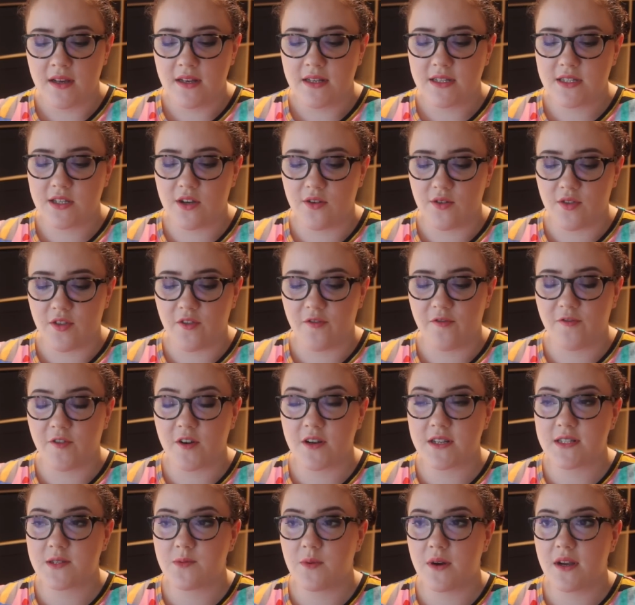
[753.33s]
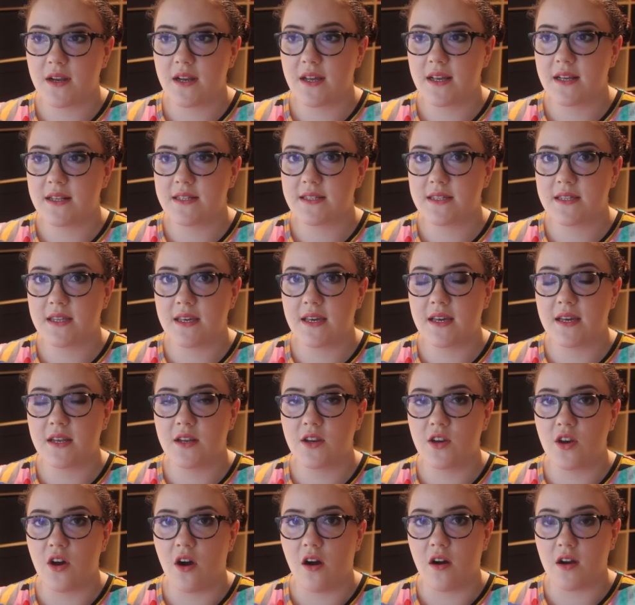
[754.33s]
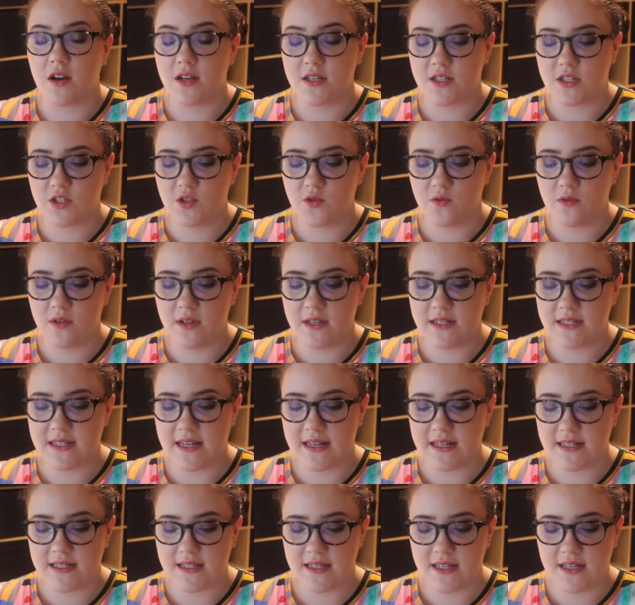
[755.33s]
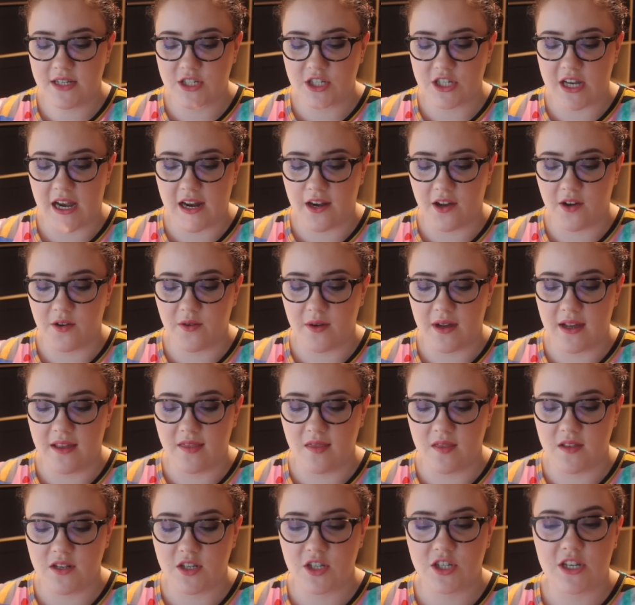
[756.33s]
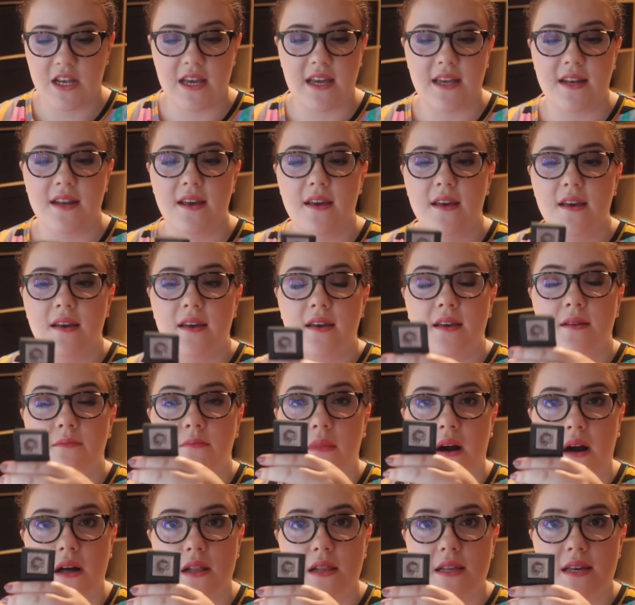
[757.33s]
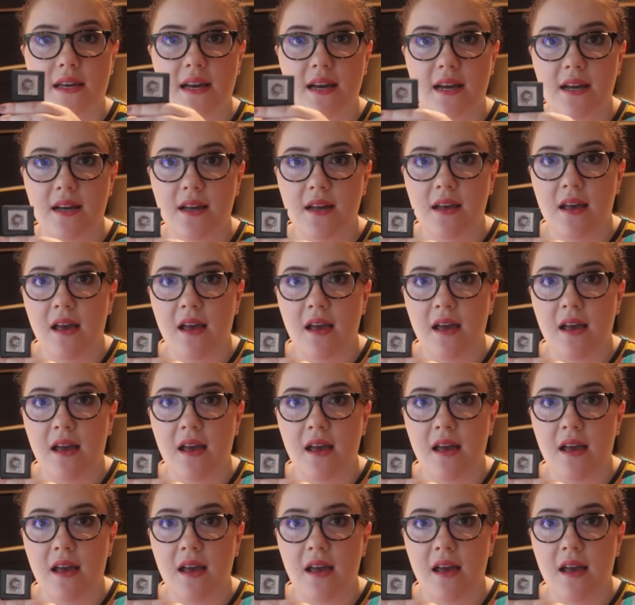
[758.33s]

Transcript: So the first one is the Nars Dual Intensity Shadow in the shade Himalaya.